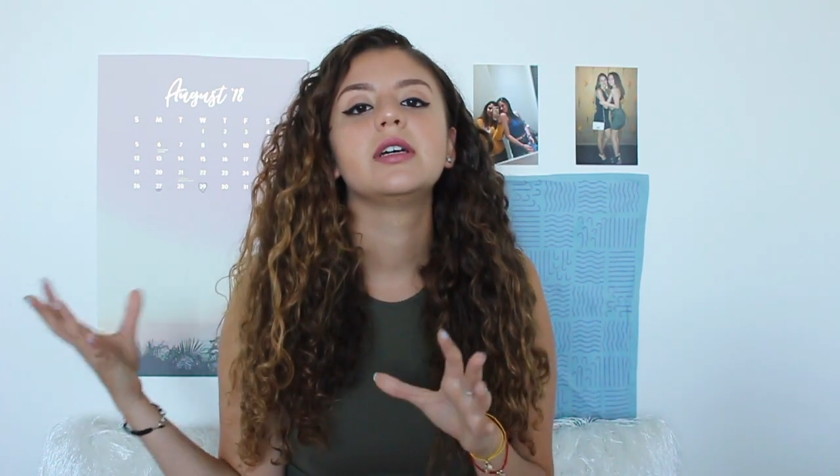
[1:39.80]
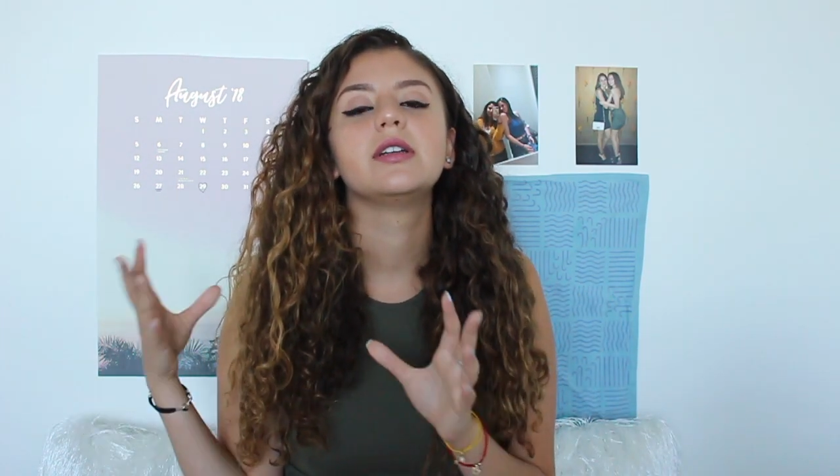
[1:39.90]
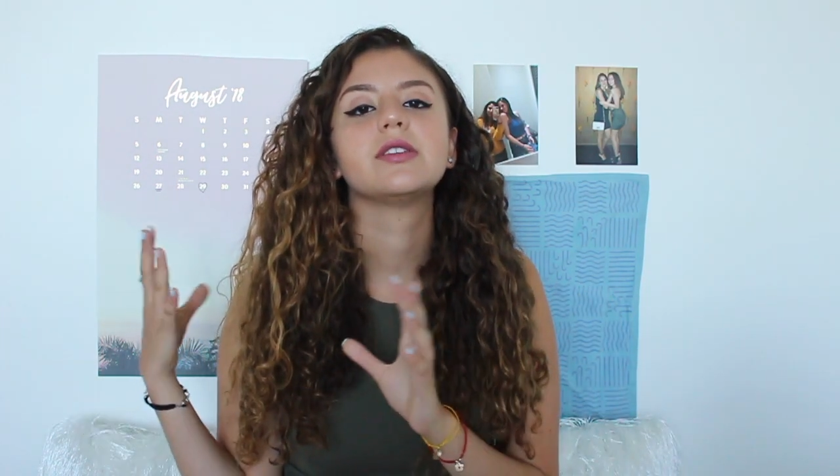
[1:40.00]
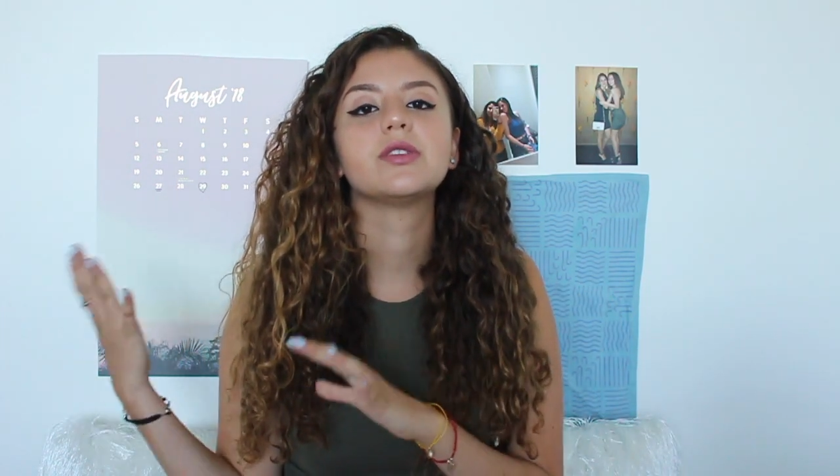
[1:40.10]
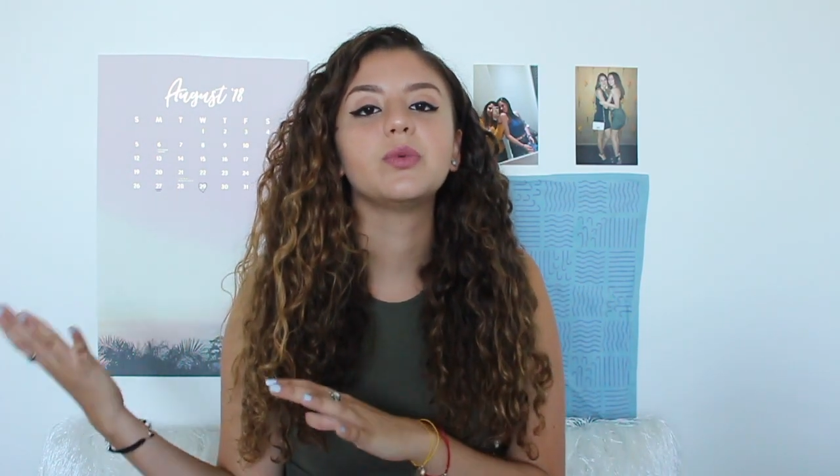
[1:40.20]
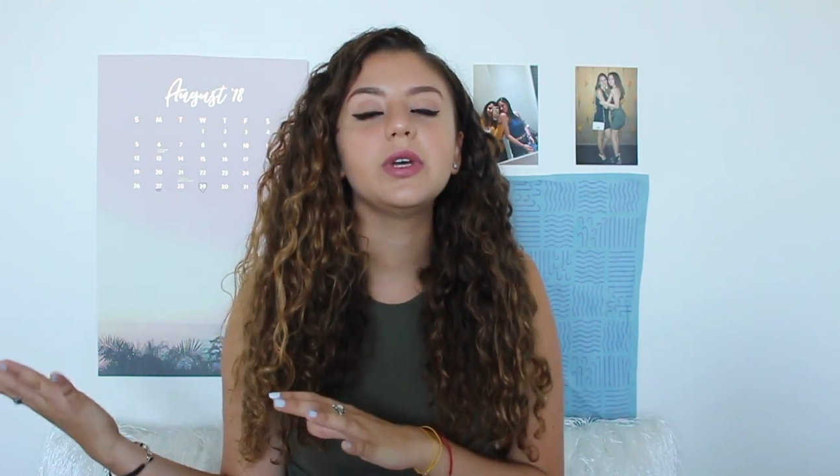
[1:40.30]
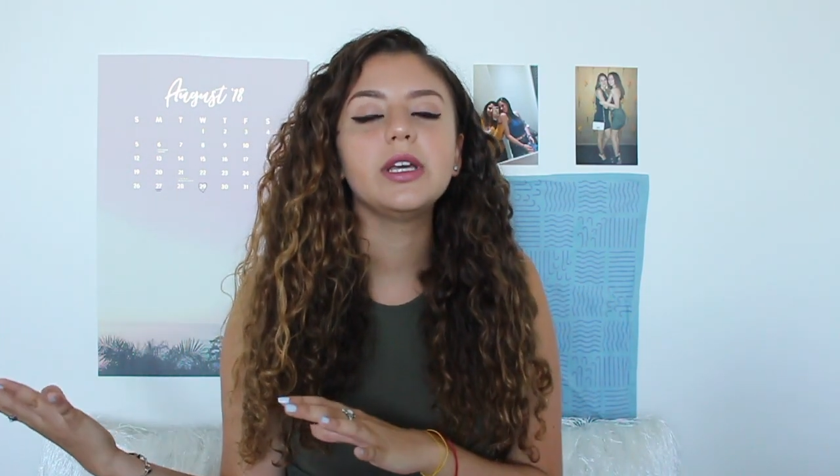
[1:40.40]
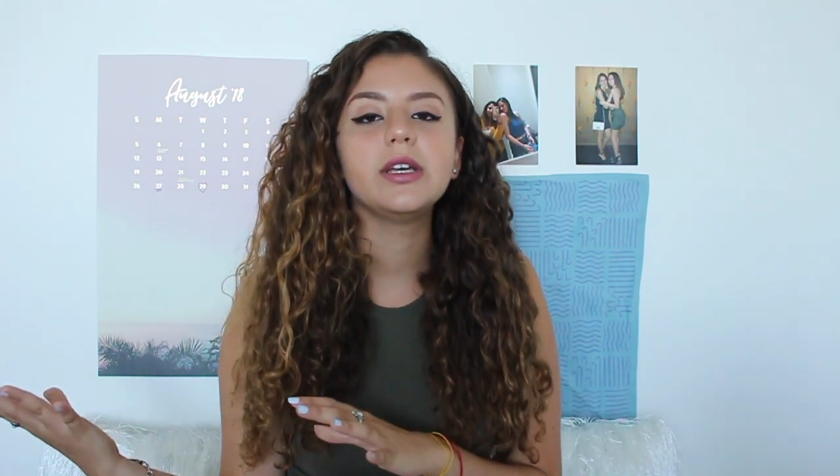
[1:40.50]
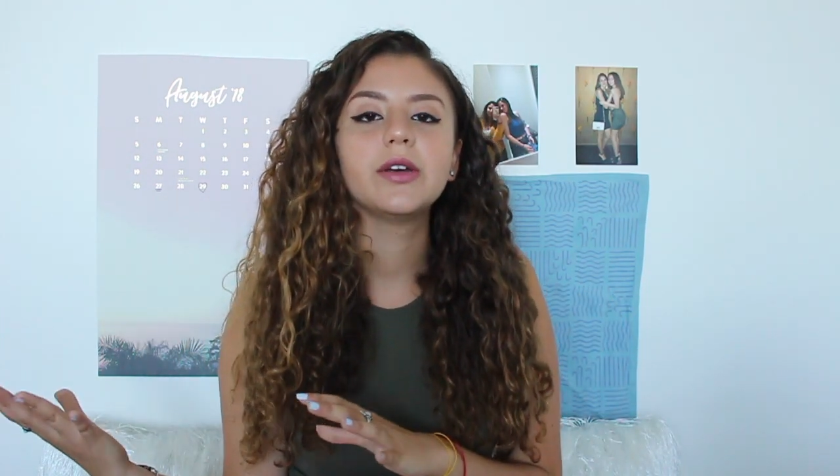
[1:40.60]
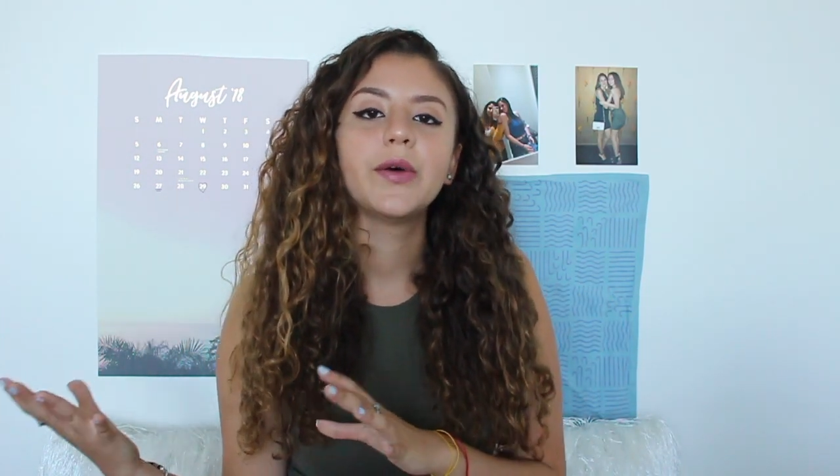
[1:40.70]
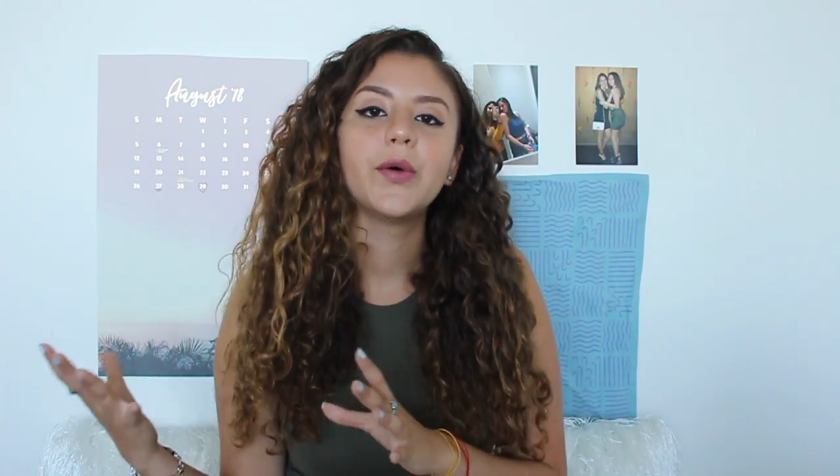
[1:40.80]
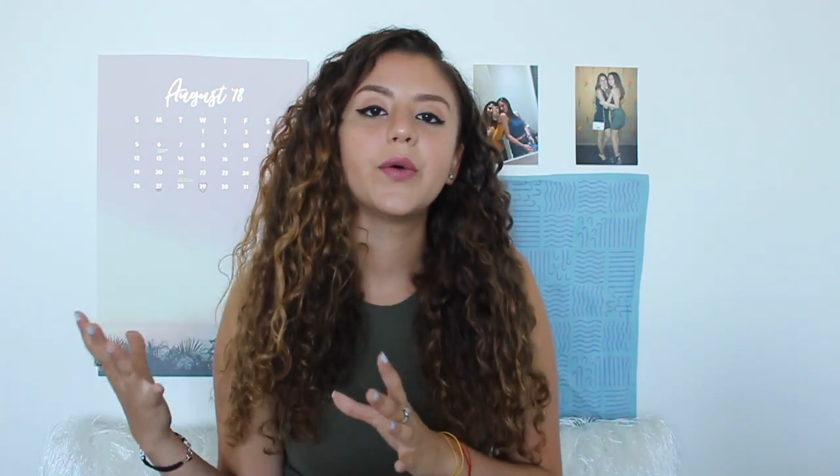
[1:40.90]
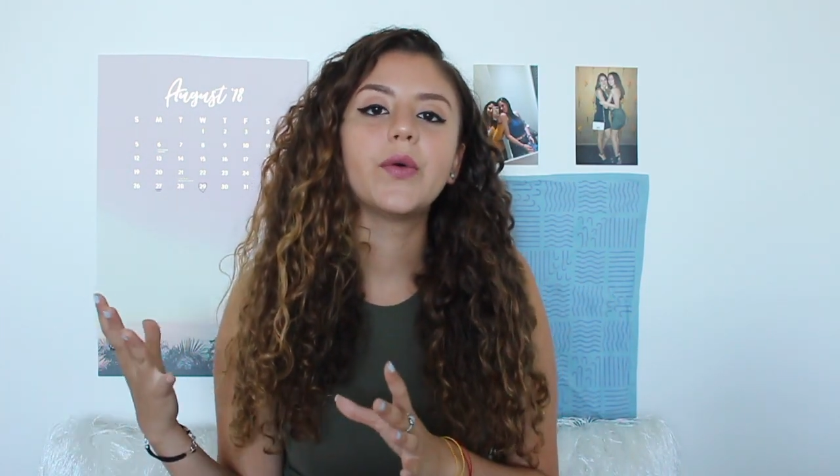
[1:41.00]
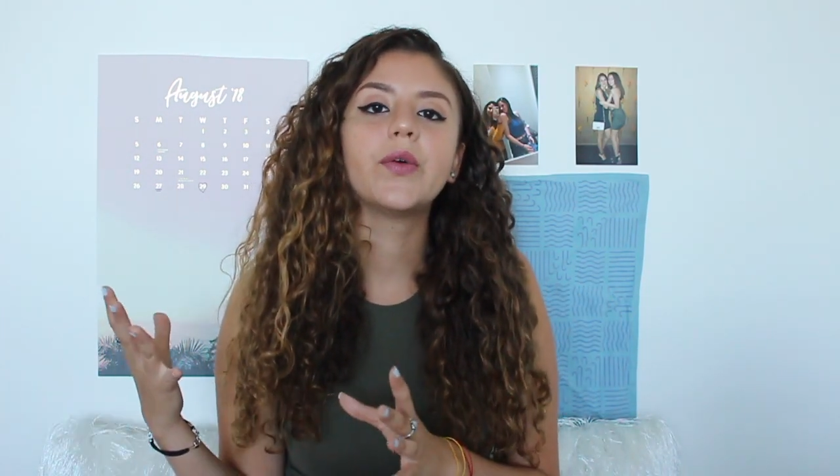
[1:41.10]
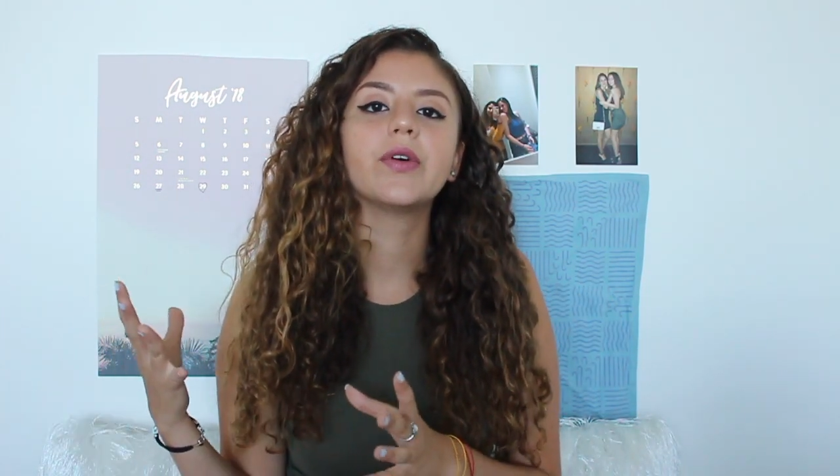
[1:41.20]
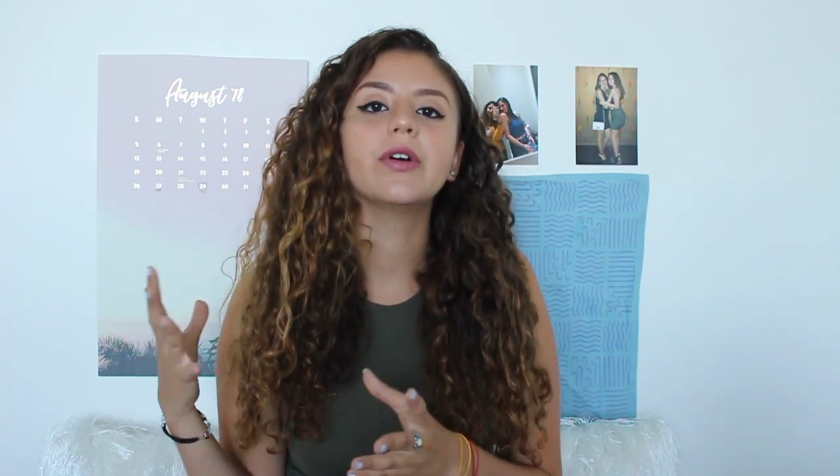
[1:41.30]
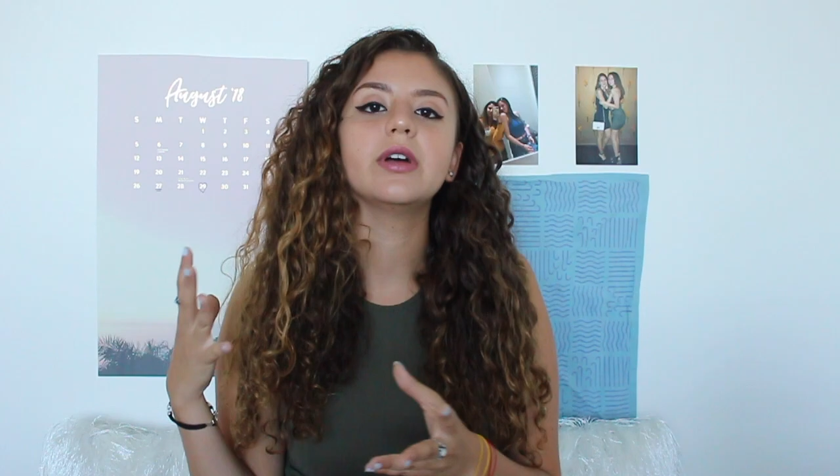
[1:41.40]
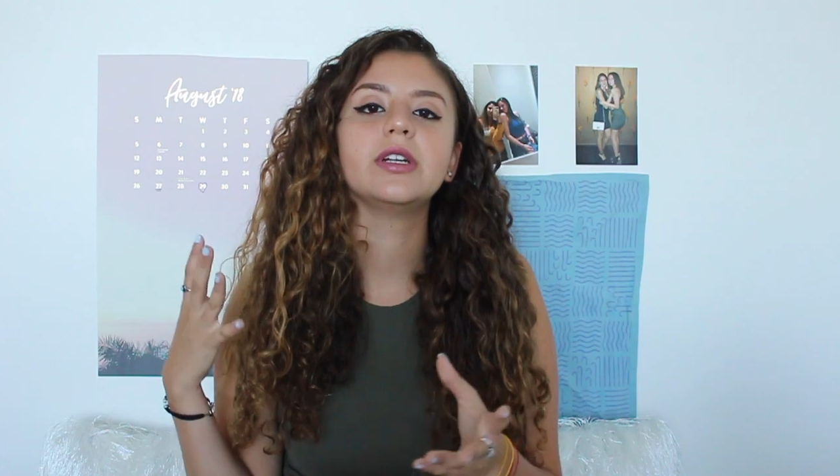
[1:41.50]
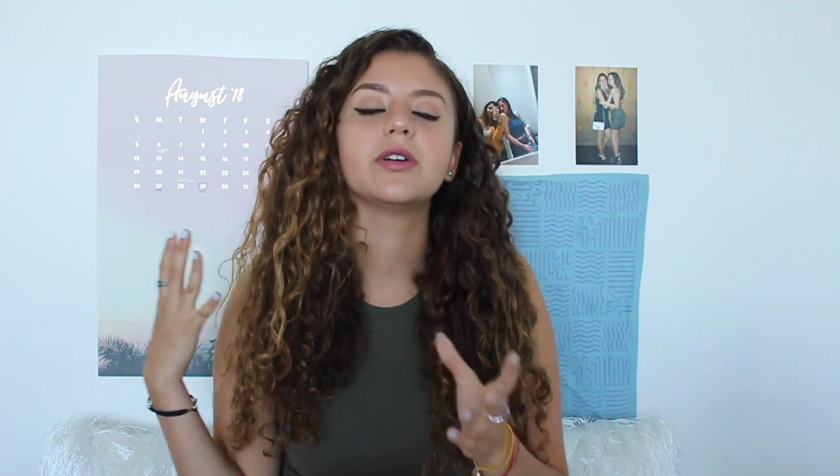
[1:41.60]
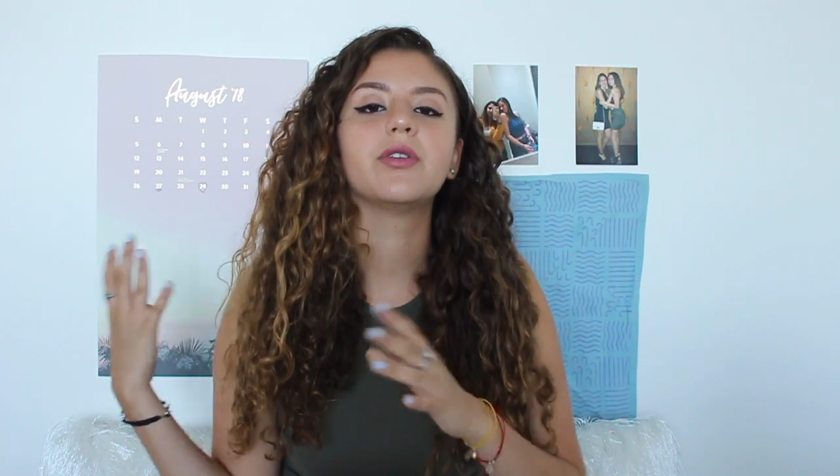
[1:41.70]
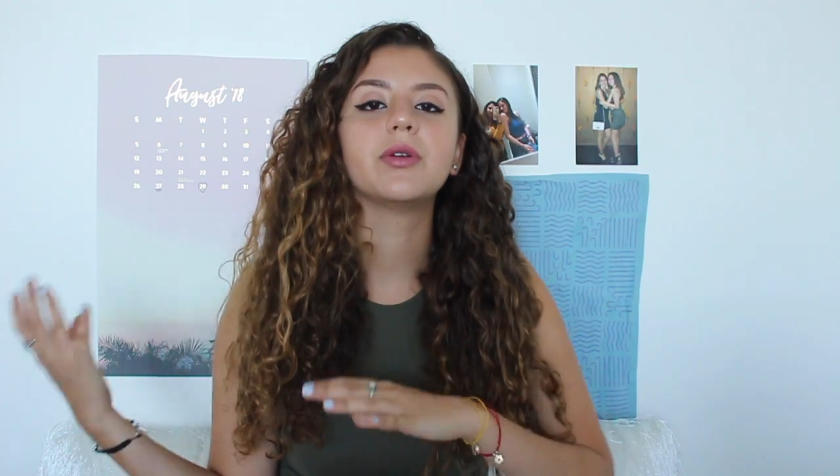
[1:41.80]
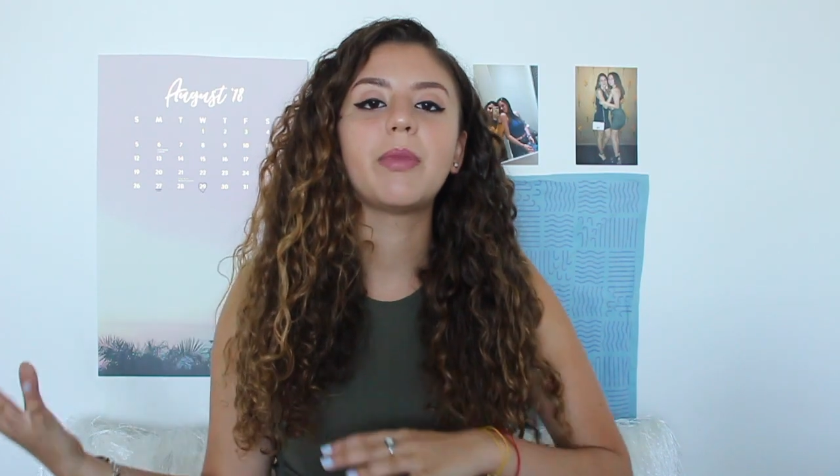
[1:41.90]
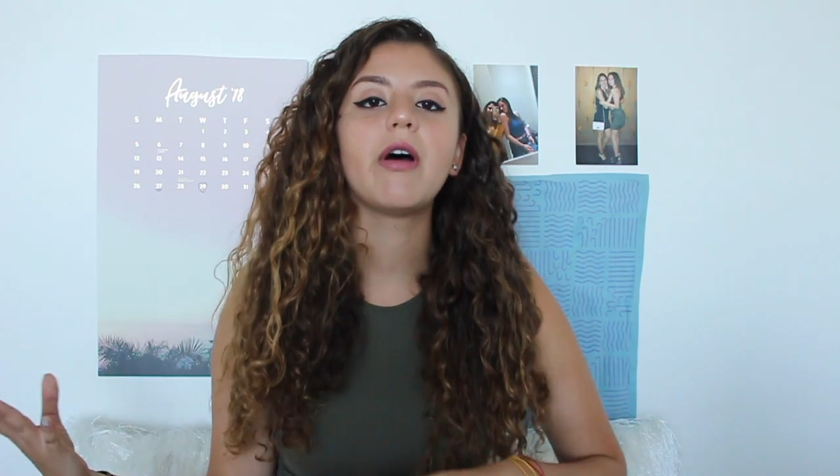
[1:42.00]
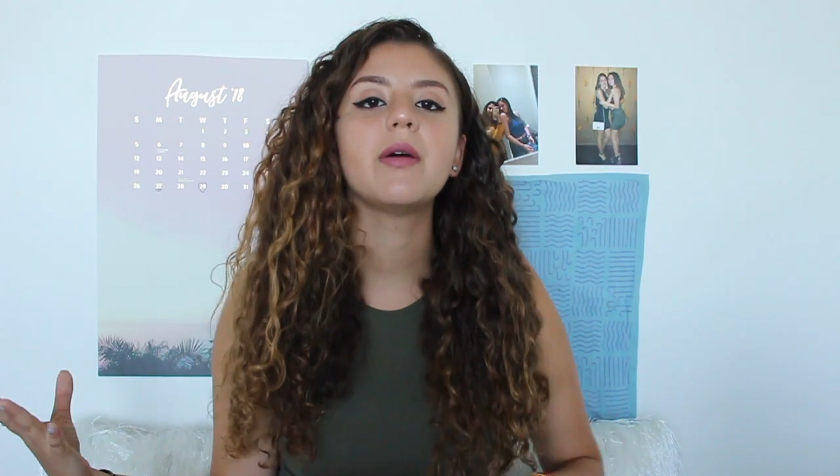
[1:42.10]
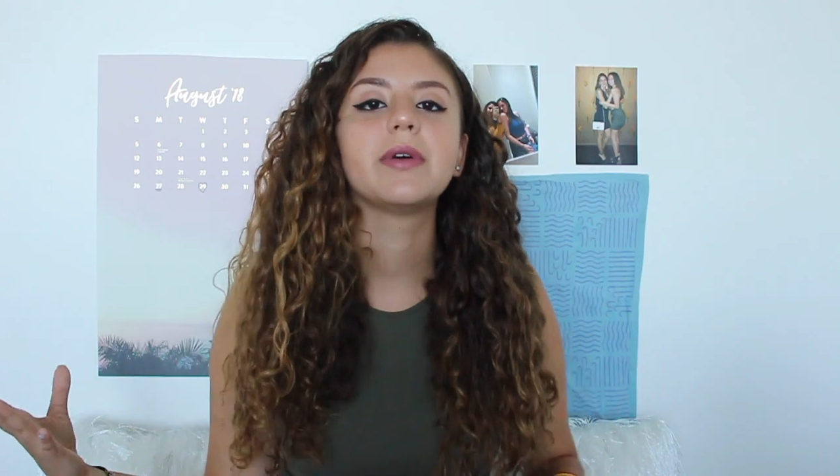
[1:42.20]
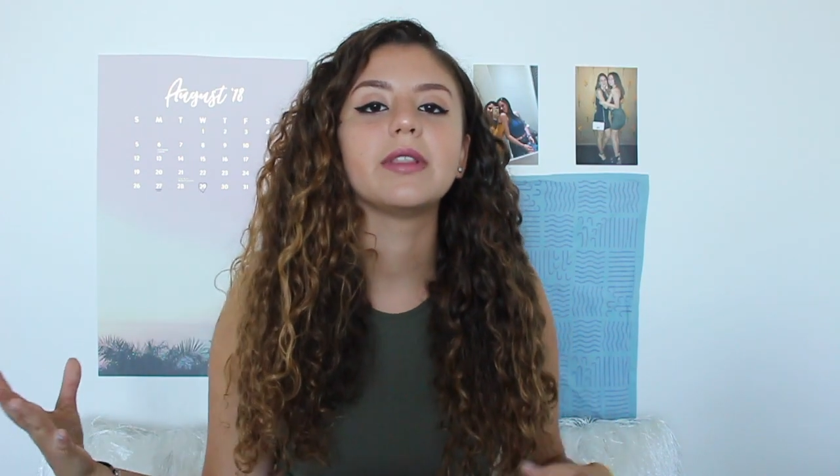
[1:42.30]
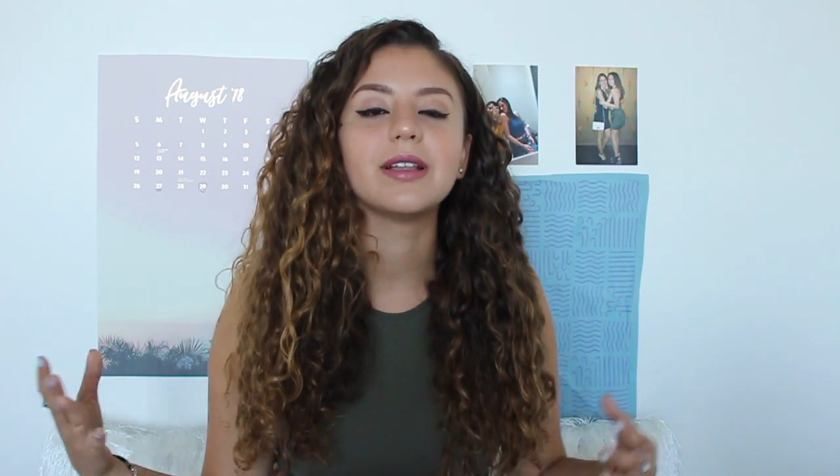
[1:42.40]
in a suite or in your own apartment,